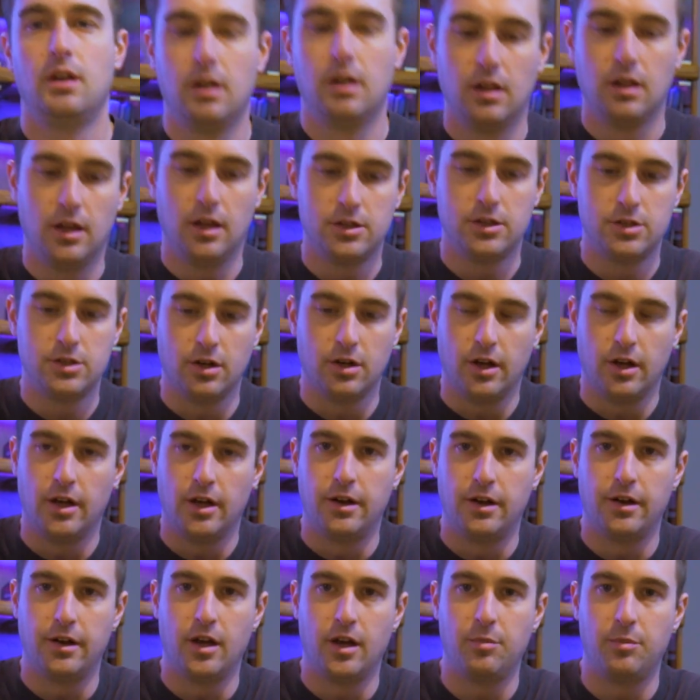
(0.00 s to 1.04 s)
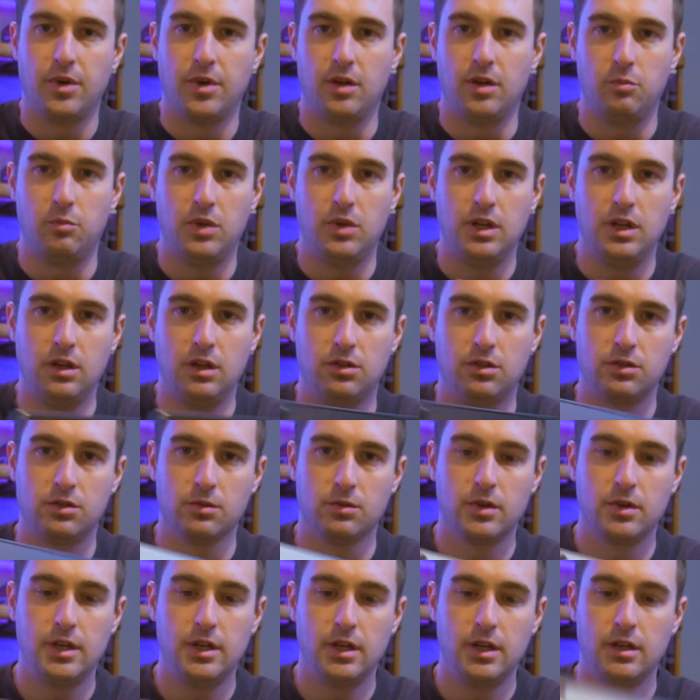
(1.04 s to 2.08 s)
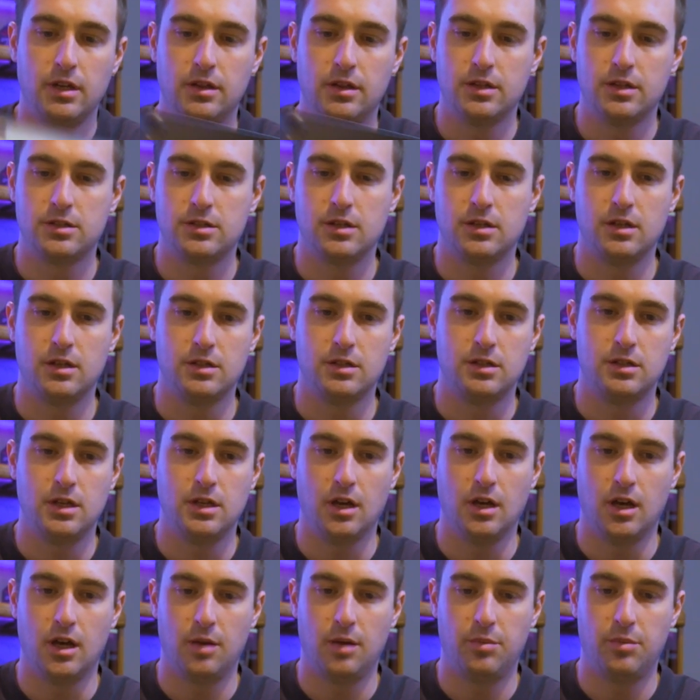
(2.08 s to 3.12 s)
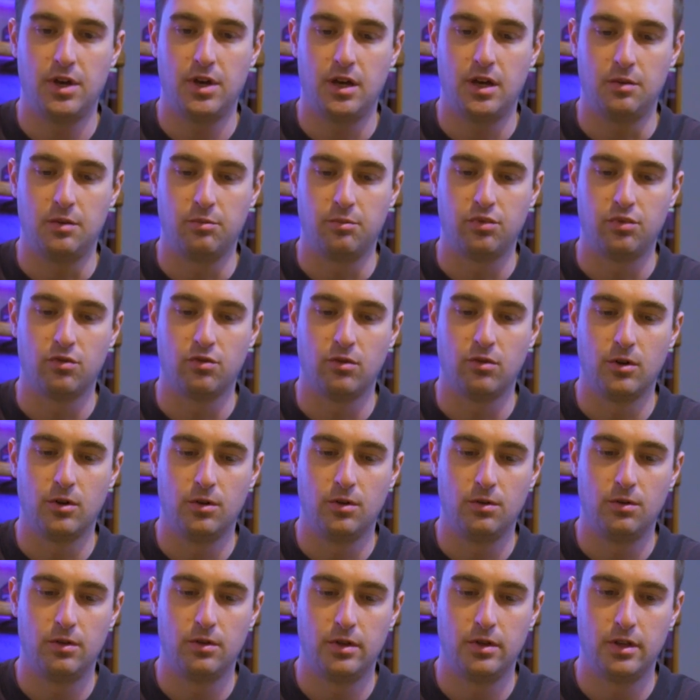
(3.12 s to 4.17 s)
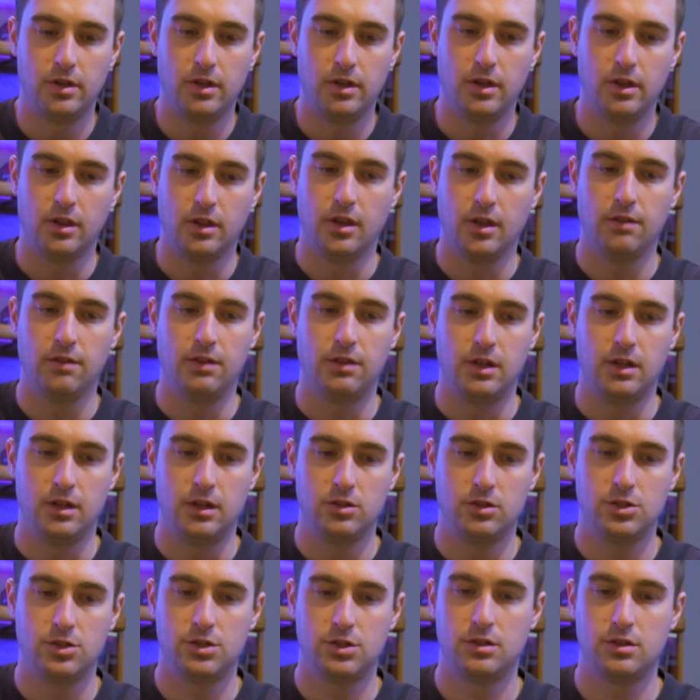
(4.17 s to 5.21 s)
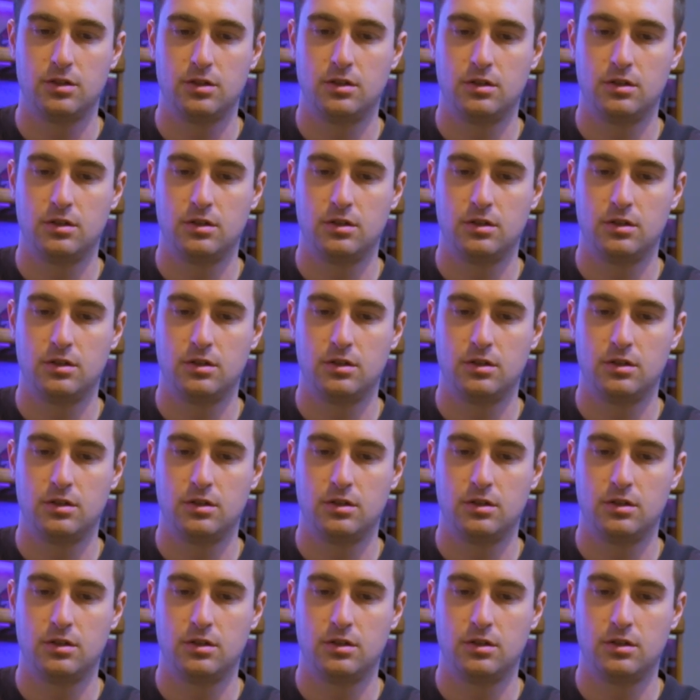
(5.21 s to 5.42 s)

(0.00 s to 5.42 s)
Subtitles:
Last year I had an iPad mini 3. This is the iPad Pro 11-inch.